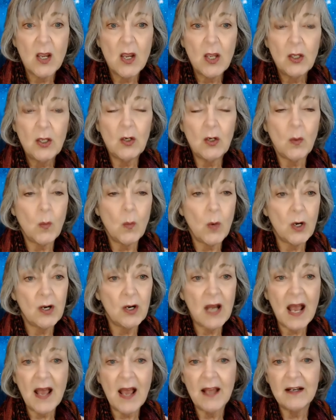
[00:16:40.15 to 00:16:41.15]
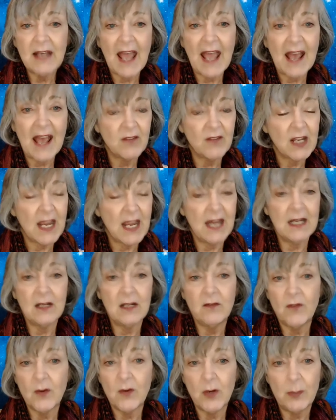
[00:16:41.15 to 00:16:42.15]
We're not advocating
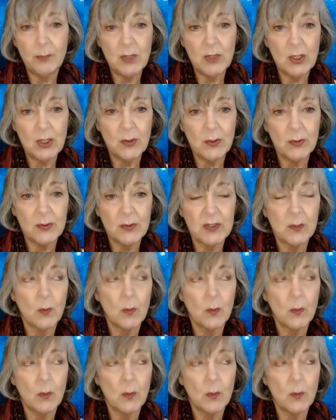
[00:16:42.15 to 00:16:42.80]
for abuse.